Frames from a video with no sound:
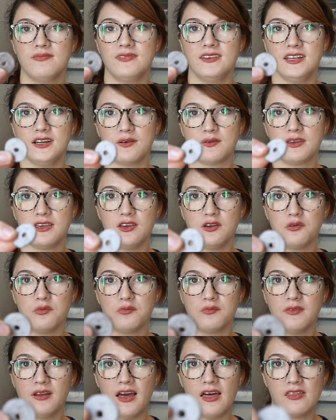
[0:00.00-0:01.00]
you know,
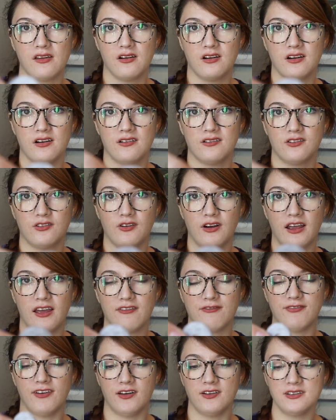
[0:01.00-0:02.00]
cute heather
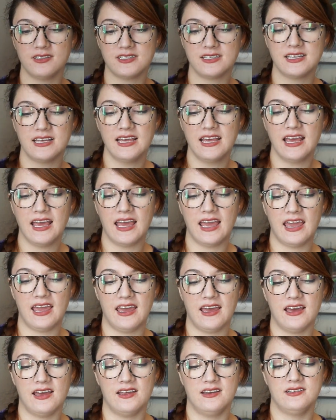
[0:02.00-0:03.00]
gray felt,
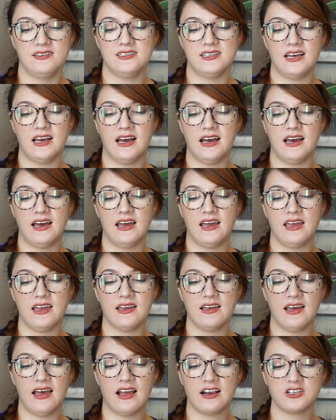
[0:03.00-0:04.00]
and
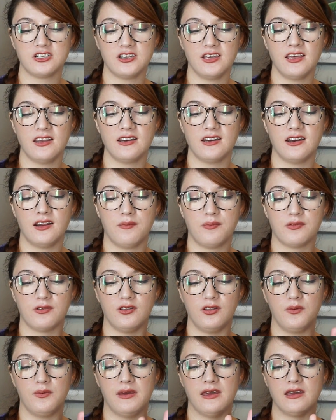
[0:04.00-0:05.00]
I actually ended up
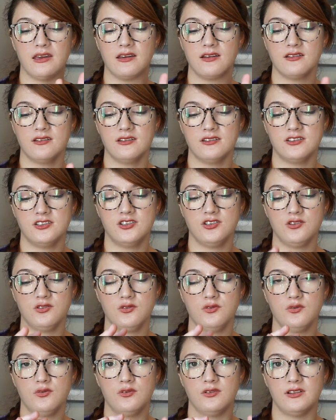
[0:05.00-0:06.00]
gluing
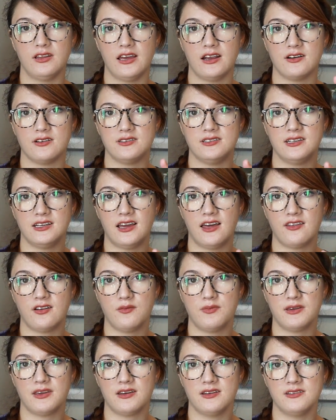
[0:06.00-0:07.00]
2 layers
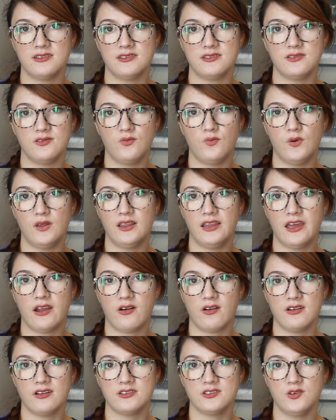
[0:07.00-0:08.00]
together because one
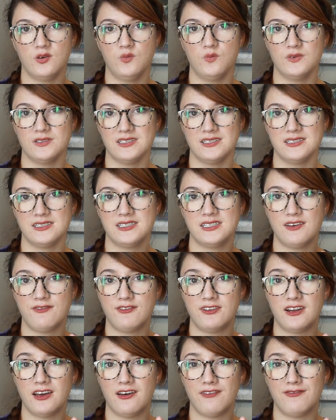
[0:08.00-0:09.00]
layer on its own wasn't
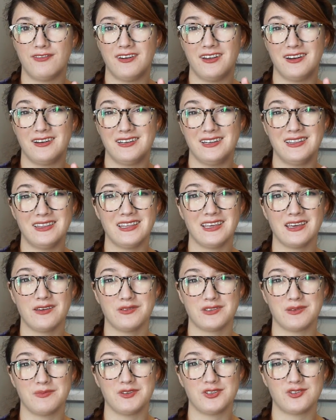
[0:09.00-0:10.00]
stiff enough and I didn't think it
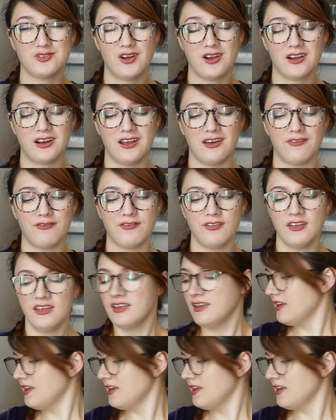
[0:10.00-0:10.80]
was gonna be strong enough.